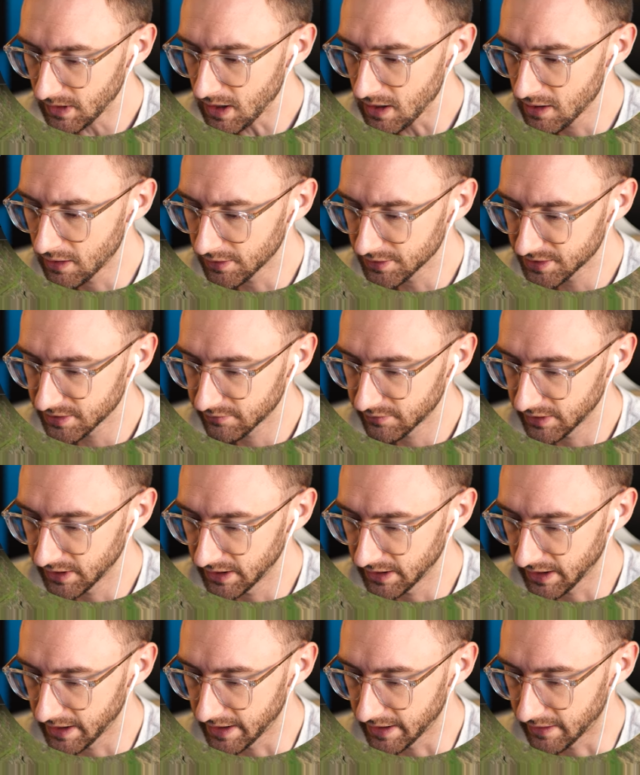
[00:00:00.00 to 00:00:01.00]
I also really
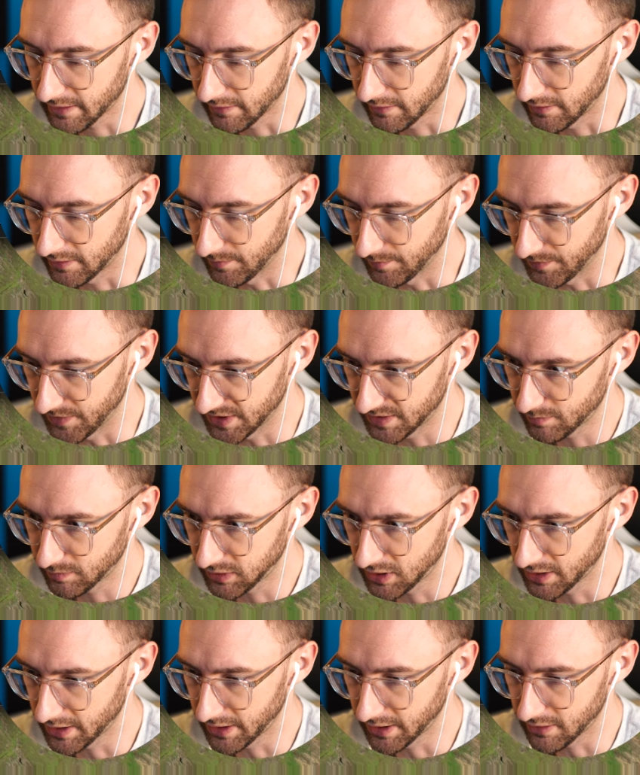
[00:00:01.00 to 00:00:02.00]
like this
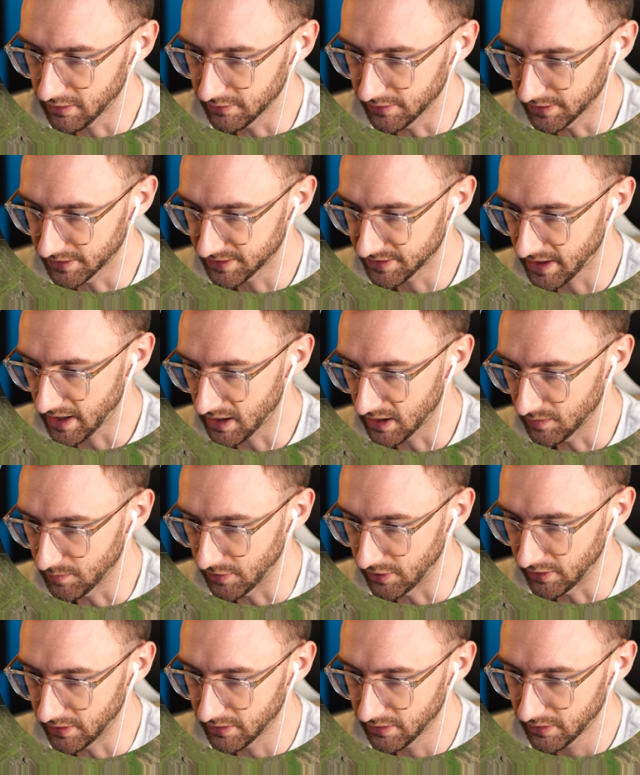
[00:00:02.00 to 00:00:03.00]
plugin called
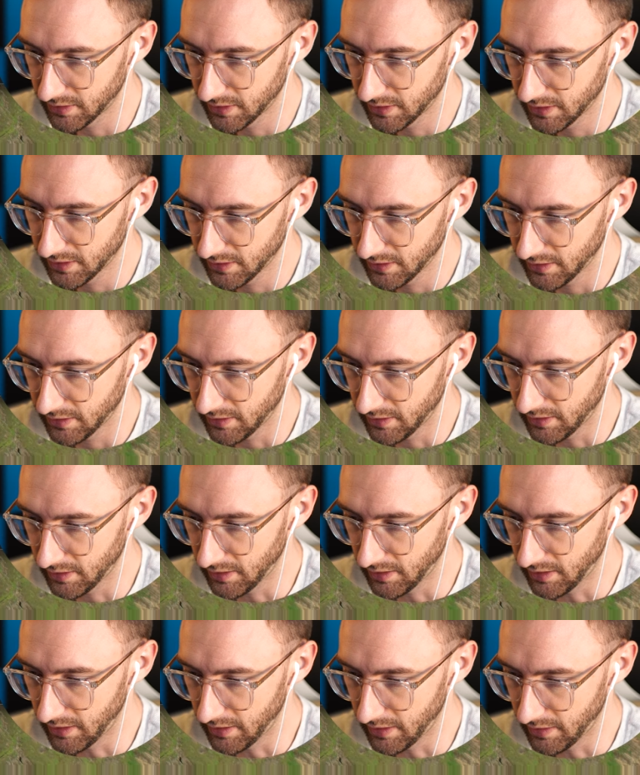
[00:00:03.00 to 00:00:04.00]
Excalibur.
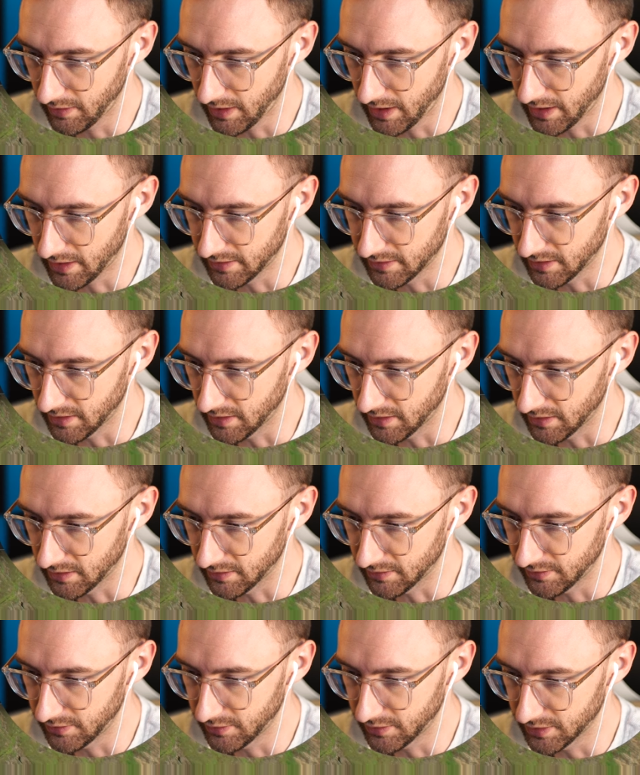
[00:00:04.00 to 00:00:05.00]
And
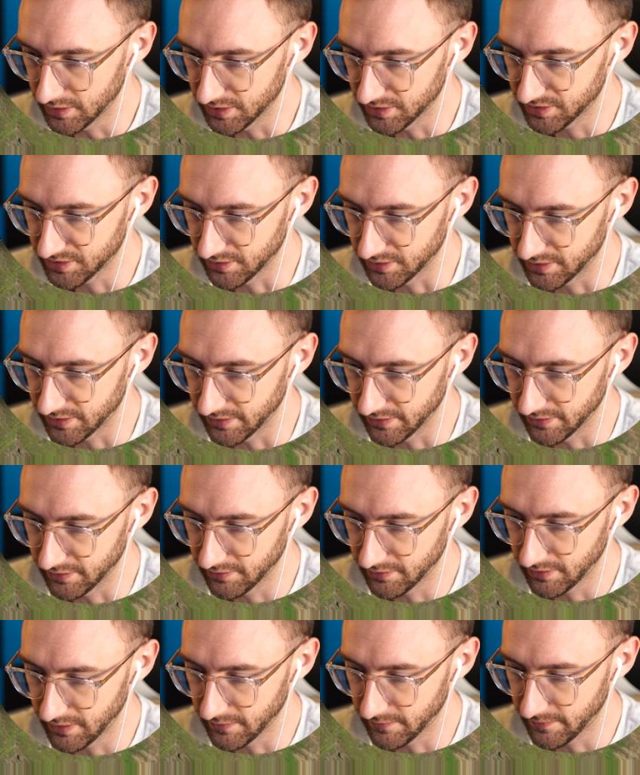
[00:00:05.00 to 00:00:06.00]
you can just search in the